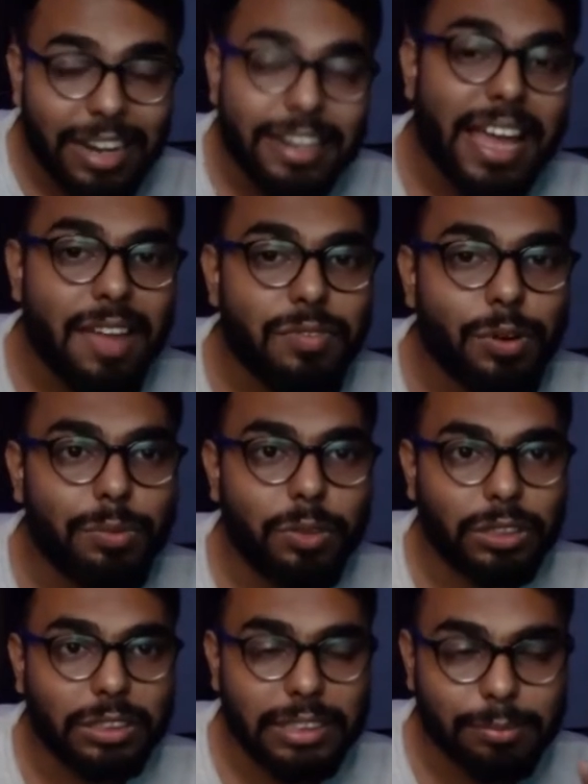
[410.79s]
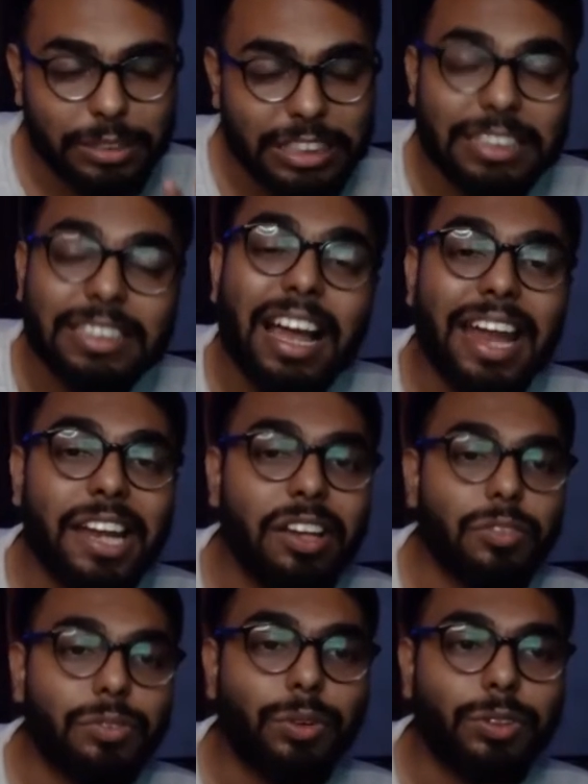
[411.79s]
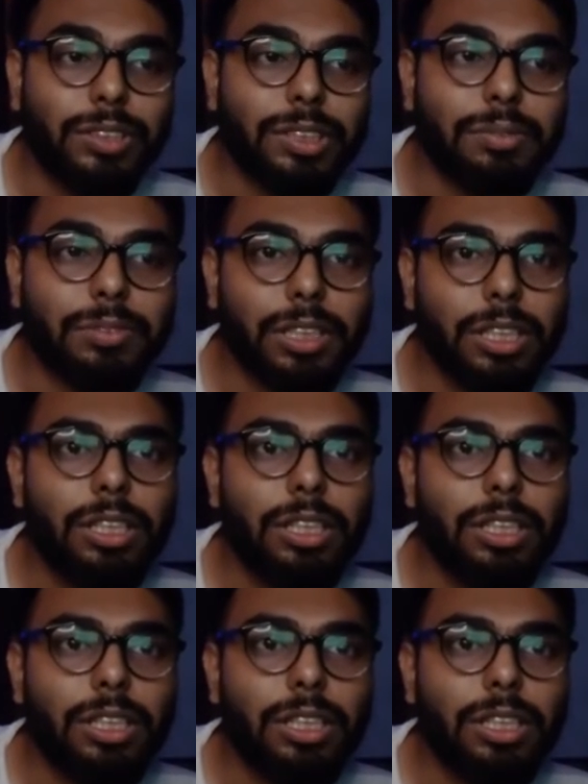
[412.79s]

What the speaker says: type of concept, this kind of concept.